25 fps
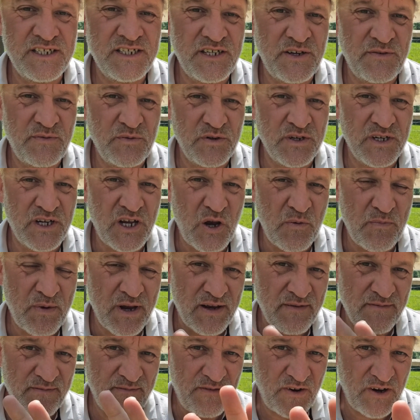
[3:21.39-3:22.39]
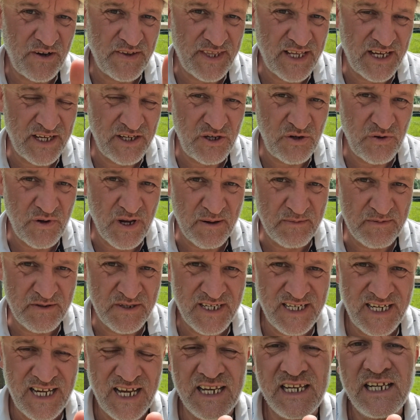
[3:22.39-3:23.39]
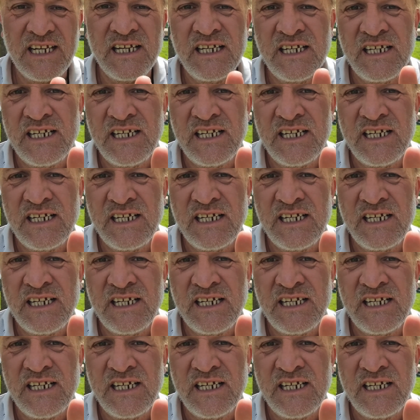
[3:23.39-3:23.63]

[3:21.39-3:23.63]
so if you want to go back and find that, you absolutely can.